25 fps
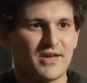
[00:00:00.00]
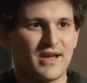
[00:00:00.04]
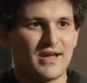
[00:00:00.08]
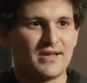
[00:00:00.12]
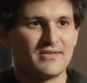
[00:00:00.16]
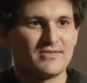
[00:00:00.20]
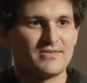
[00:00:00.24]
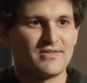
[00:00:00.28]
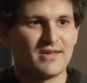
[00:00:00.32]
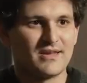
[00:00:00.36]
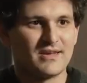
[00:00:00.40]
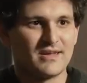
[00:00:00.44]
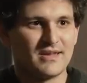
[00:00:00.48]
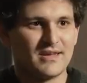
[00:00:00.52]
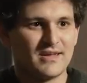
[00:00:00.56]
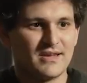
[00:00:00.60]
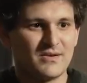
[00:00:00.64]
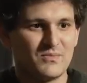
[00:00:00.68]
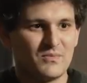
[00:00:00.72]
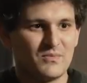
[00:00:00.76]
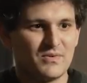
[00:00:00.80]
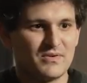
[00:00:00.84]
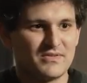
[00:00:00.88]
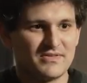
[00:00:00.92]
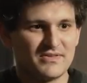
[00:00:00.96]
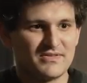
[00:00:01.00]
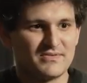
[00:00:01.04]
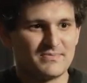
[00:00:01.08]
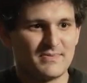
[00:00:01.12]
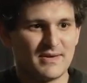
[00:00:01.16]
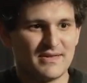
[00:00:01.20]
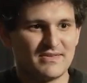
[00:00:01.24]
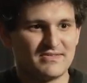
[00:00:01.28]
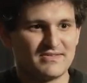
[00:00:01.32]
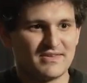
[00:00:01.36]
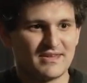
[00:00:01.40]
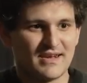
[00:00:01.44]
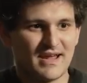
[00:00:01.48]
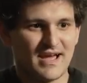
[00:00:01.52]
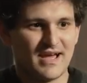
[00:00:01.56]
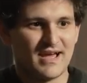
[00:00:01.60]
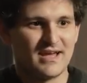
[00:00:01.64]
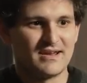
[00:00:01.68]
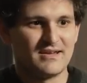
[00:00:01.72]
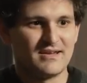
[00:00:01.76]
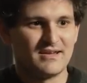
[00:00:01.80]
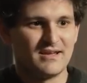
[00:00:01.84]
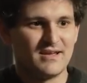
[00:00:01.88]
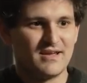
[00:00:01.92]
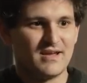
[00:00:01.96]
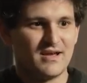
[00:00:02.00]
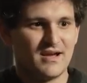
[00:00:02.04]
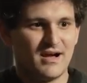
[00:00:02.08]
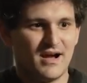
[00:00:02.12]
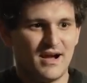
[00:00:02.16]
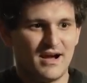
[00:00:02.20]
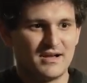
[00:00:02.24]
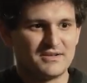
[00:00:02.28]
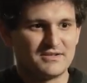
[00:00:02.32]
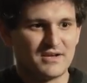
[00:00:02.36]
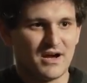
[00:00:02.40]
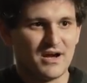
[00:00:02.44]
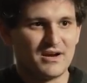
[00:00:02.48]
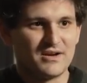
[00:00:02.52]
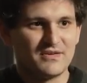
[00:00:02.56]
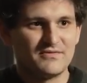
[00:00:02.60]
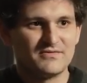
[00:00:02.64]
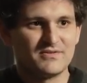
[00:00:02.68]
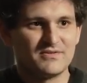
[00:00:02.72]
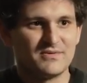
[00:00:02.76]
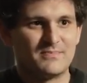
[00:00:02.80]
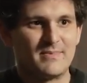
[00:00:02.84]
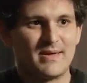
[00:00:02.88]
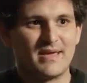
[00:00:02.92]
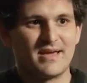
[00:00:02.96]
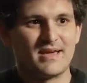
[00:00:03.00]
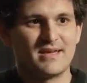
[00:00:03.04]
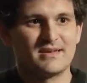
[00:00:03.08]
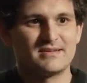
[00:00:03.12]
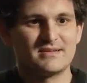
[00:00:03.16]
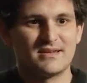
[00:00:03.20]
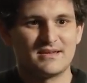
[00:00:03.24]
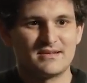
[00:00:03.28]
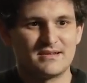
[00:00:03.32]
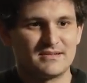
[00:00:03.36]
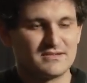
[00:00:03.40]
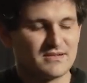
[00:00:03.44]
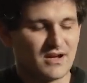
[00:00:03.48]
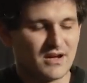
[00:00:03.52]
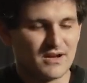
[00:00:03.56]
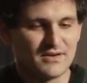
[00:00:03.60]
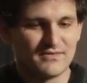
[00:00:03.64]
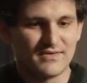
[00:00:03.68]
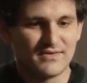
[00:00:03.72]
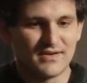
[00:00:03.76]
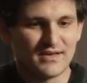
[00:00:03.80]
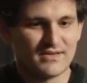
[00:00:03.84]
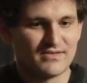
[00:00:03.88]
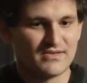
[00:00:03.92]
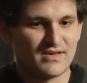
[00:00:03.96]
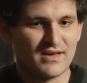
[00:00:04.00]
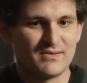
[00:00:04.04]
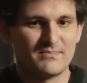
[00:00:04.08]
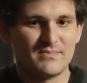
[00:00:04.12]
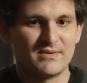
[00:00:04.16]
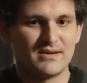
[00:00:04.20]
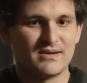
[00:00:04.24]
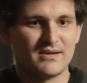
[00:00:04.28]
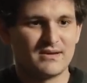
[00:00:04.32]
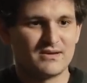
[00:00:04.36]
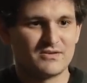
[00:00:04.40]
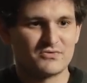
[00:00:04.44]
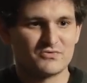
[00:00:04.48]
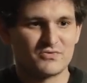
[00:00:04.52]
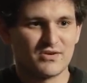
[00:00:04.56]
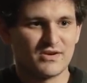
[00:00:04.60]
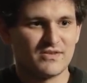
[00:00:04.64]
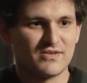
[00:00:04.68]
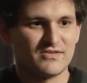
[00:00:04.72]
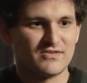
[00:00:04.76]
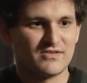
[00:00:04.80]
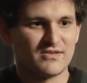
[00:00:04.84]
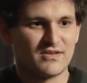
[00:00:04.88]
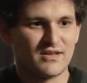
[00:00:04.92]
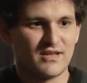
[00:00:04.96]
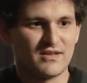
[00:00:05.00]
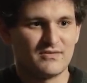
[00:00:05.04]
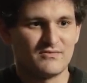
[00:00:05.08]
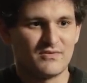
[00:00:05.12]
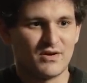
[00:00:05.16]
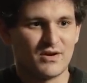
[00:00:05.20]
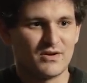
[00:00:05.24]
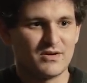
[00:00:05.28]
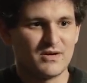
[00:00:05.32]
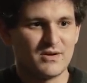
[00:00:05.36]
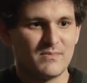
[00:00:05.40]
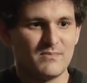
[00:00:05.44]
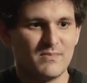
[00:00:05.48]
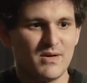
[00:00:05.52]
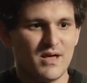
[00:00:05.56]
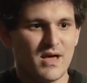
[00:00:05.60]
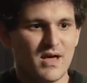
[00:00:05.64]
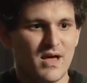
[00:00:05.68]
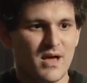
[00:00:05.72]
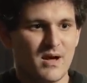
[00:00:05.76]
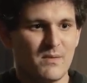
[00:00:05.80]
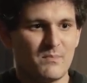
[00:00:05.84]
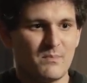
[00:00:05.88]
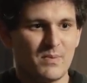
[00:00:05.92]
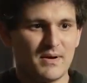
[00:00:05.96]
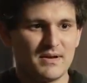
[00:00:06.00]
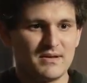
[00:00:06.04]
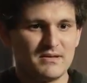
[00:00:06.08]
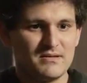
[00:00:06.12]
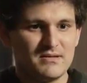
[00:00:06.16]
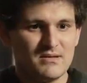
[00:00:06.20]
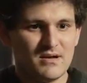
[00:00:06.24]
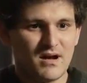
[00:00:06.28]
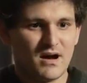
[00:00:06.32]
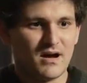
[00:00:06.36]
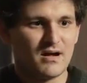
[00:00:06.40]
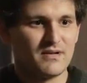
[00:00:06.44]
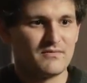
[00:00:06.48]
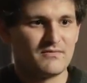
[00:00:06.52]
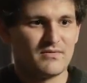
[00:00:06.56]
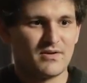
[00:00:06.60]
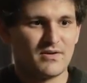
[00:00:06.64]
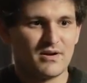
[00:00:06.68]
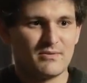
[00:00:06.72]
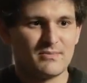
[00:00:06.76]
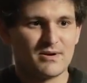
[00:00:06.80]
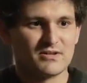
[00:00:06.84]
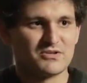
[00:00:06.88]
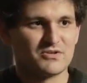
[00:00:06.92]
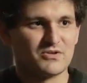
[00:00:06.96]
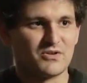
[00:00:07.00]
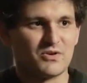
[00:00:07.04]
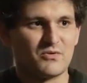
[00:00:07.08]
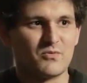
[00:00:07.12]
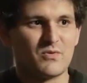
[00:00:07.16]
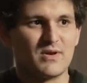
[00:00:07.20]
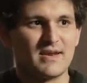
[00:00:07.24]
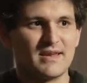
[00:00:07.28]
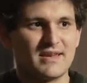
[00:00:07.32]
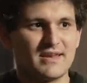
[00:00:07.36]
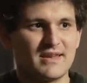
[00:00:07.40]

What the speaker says: So the FTX founder, Sam Bankman-Fried, sent out an email bombshell. It said, "I'm sorry, I